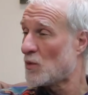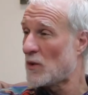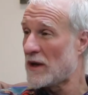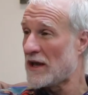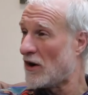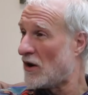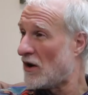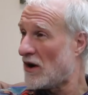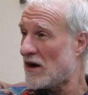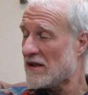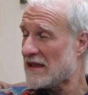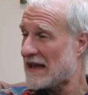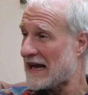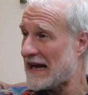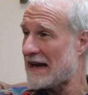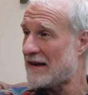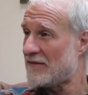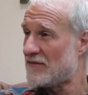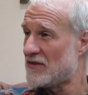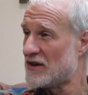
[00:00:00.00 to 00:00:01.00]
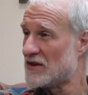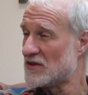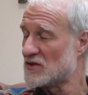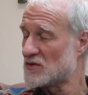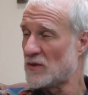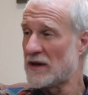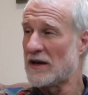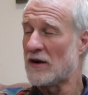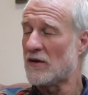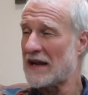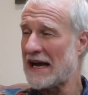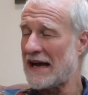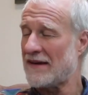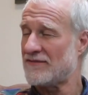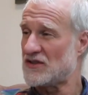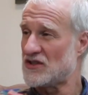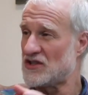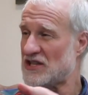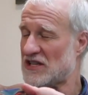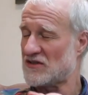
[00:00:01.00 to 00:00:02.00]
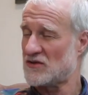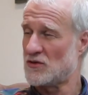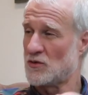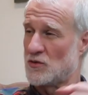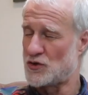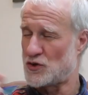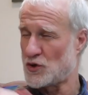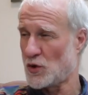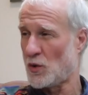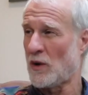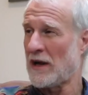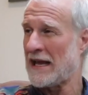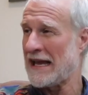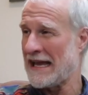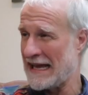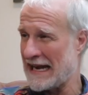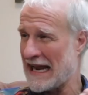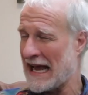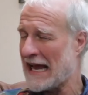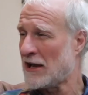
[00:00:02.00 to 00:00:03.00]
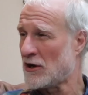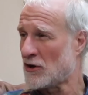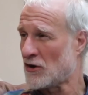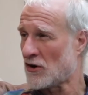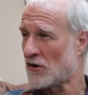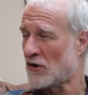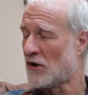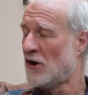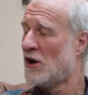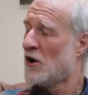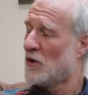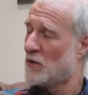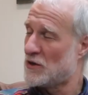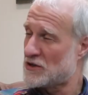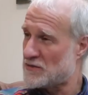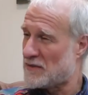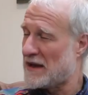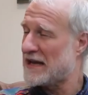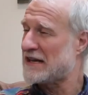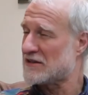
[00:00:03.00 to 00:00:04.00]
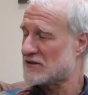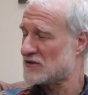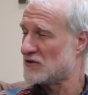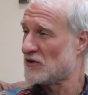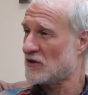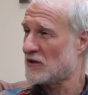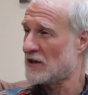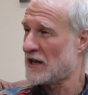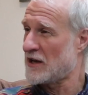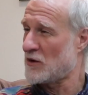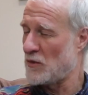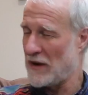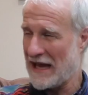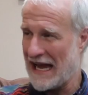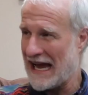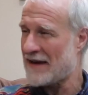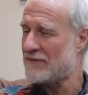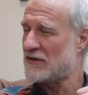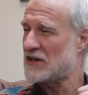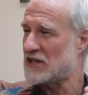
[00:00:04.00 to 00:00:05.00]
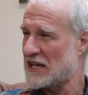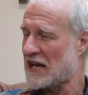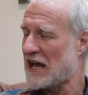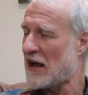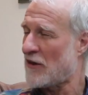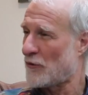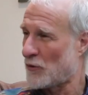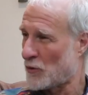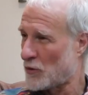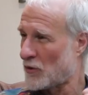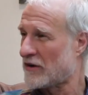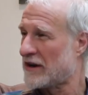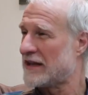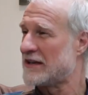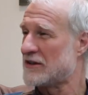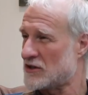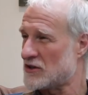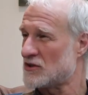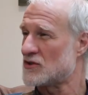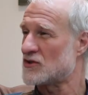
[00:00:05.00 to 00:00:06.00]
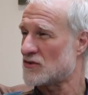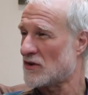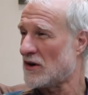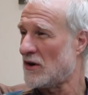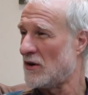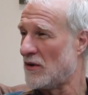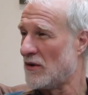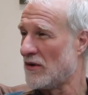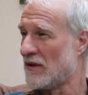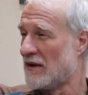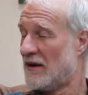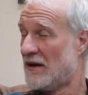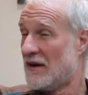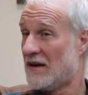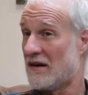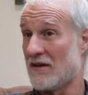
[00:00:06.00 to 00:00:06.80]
We all have those. We don't have to just do joy and anger, which make us look like we have it together, we're in control.